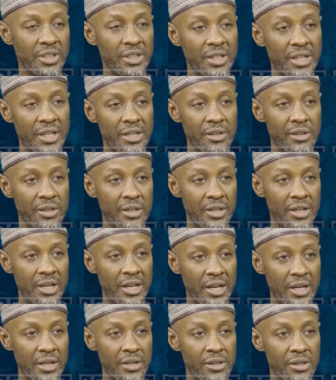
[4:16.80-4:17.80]
that is in the
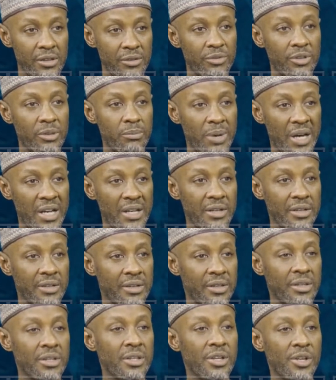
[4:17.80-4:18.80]
hands of the bandits
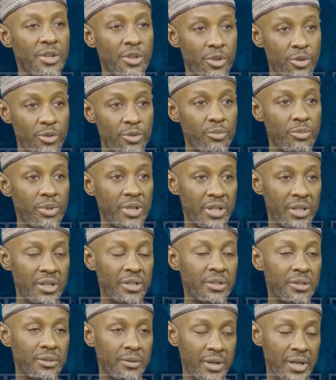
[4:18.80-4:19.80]
should be
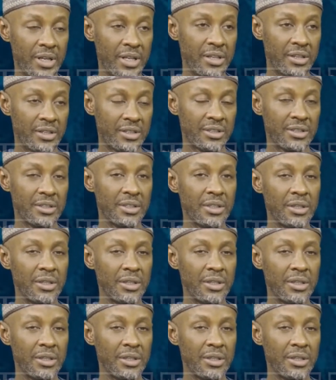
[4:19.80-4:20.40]
released.